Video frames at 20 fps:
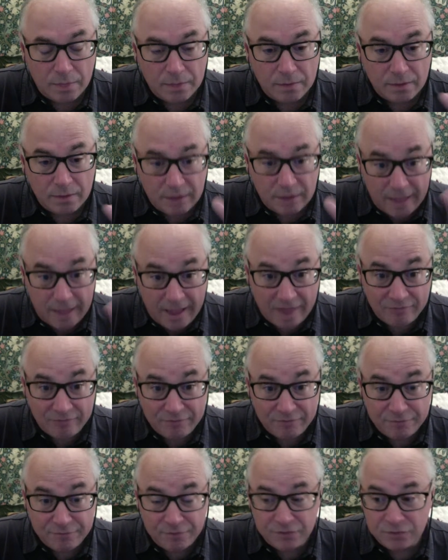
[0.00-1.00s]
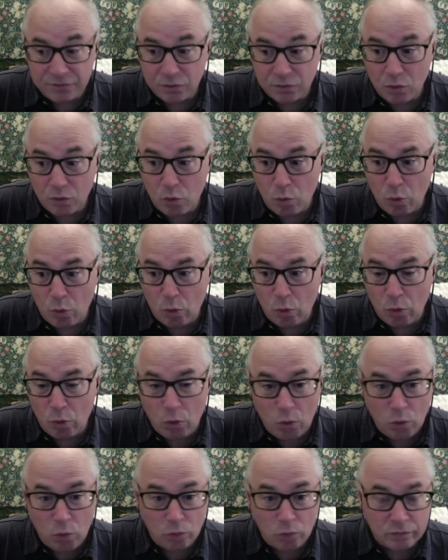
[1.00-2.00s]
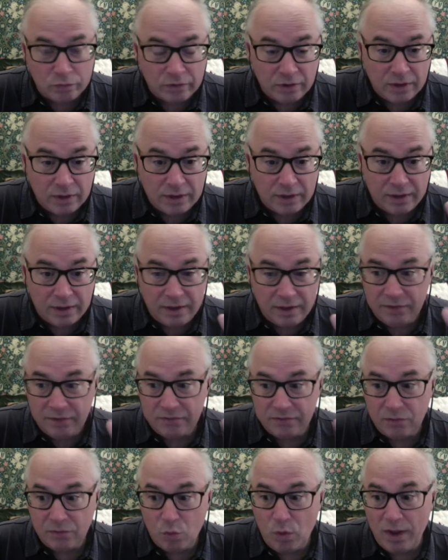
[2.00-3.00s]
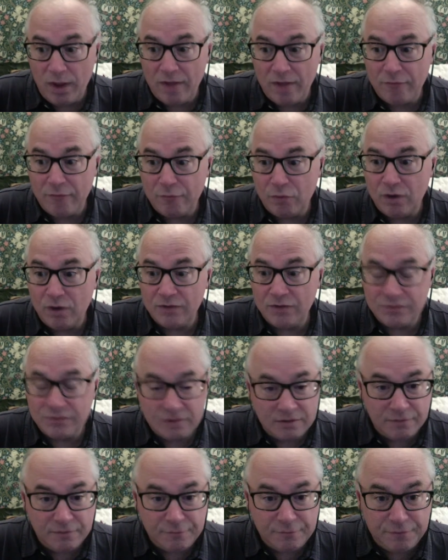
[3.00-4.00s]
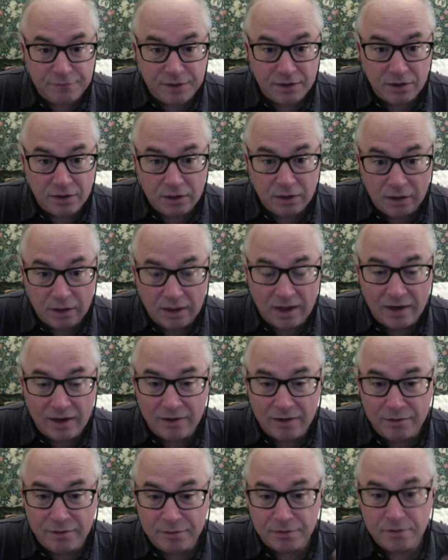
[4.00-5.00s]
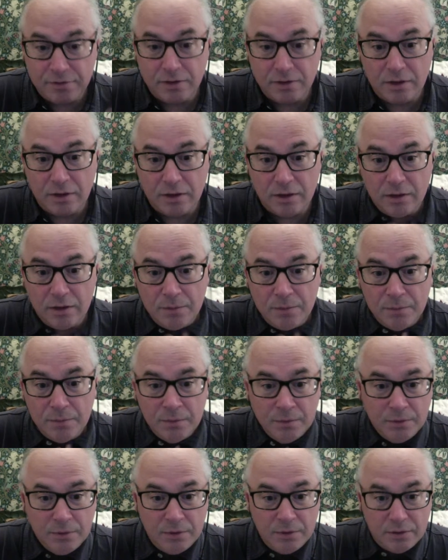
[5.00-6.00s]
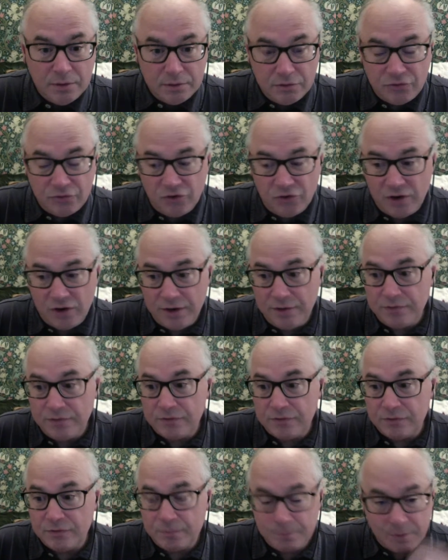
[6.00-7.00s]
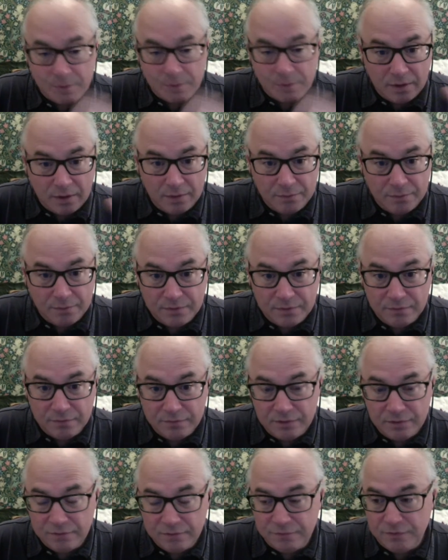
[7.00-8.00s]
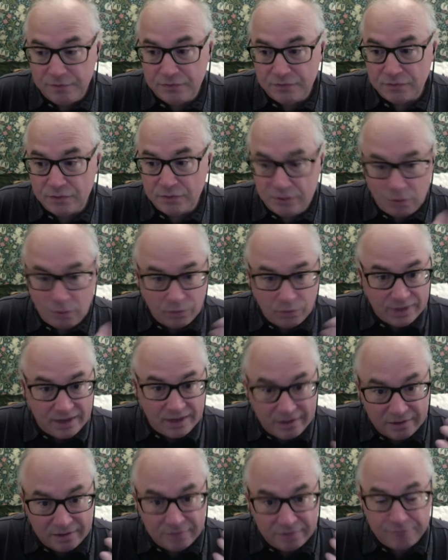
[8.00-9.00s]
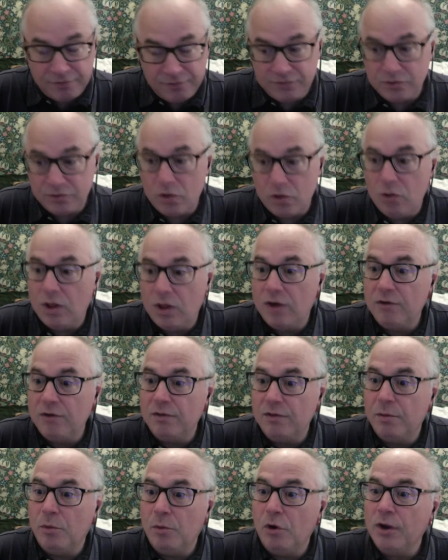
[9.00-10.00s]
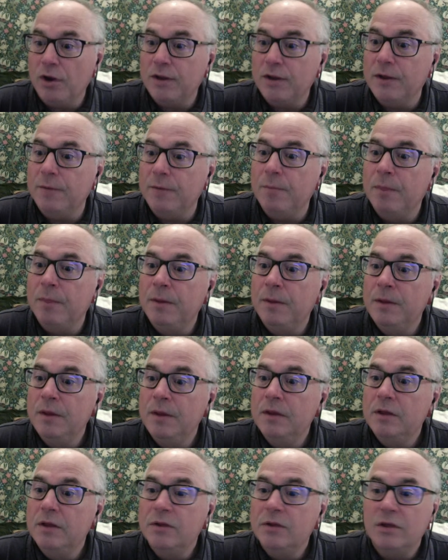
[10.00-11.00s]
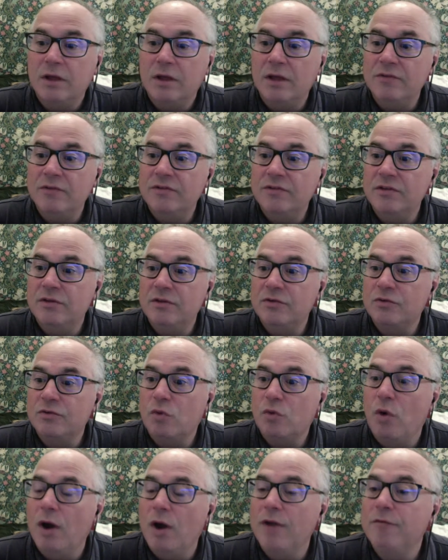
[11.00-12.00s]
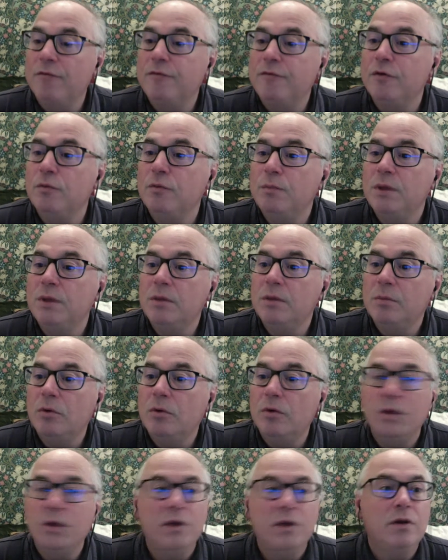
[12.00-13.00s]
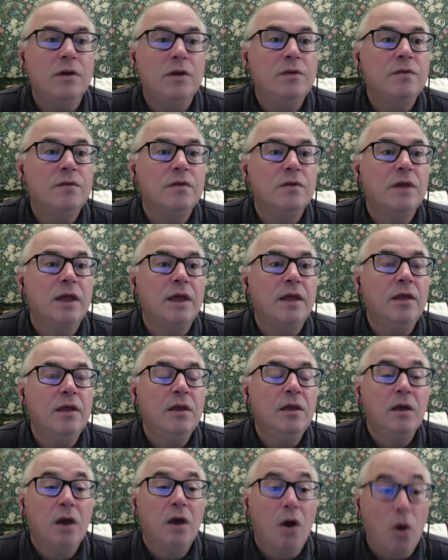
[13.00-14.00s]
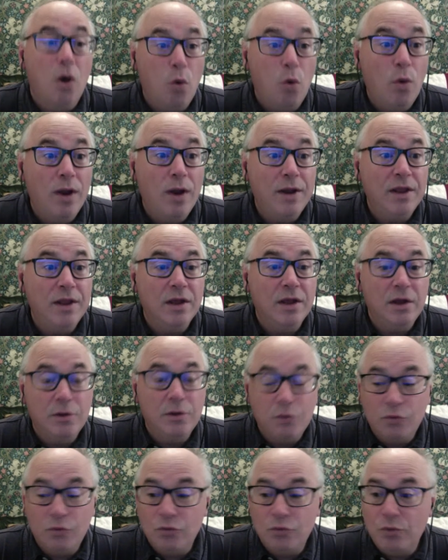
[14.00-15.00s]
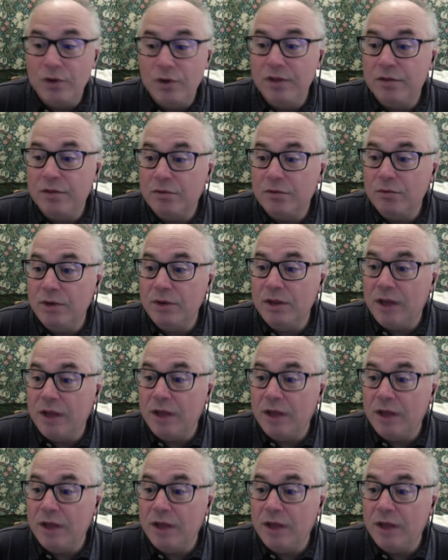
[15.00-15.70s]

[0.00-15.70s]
having physical gold is the way for us to defeat Goliath, uh, the giant. Um, the the phys- you know getting the physical out of the market. I see there's quite a few people here today, already 123. I